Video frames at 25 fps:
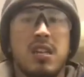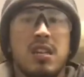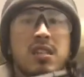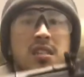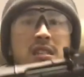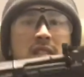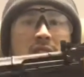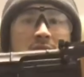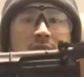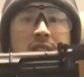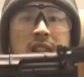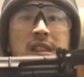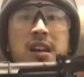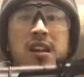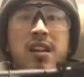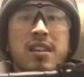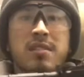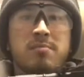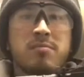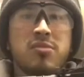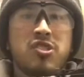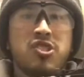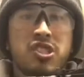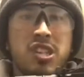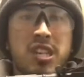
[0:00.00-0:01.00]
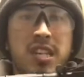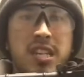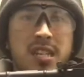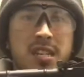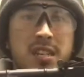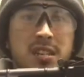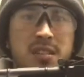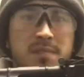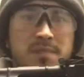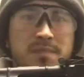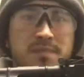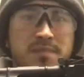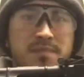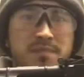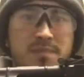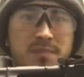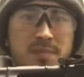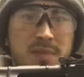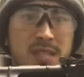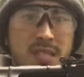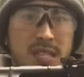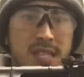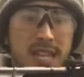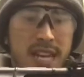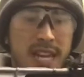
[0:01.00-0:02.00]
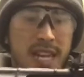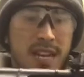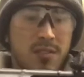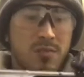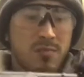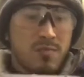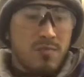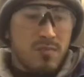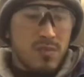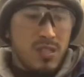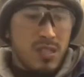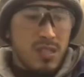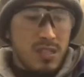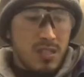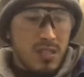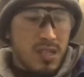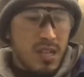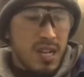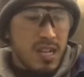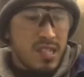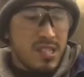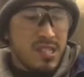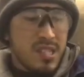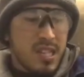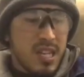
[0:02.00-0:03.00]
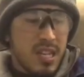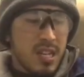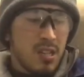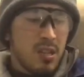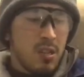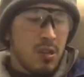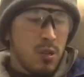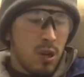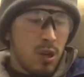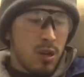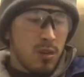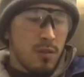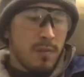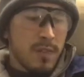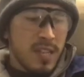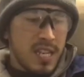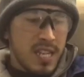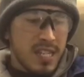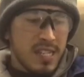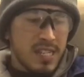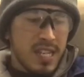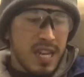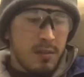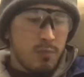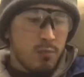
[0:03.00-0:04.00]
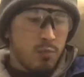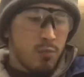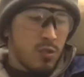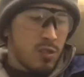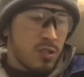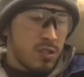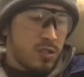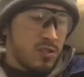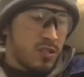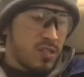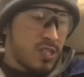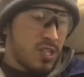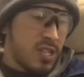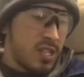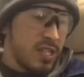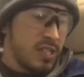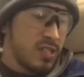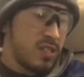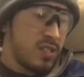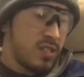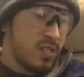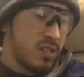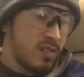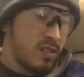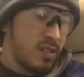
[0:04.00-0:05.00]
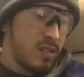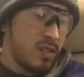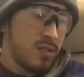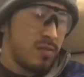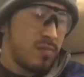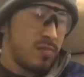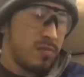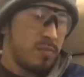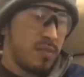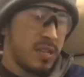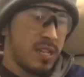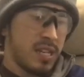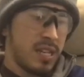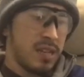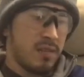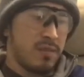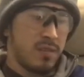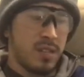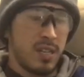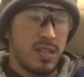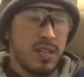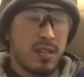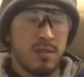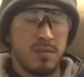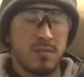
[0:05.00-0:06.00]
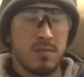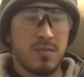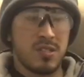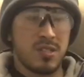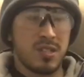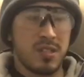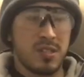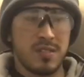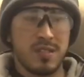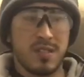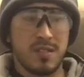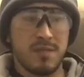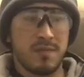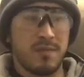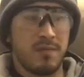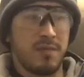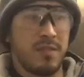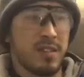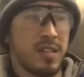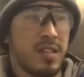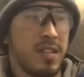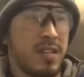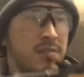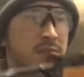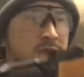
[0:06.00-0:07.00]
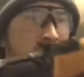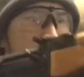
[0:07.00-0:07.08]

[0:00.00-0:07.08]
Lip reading: The light machine gun. Now, I see a lot of these at Woodland sites. Be careful here so this doesn't flick out.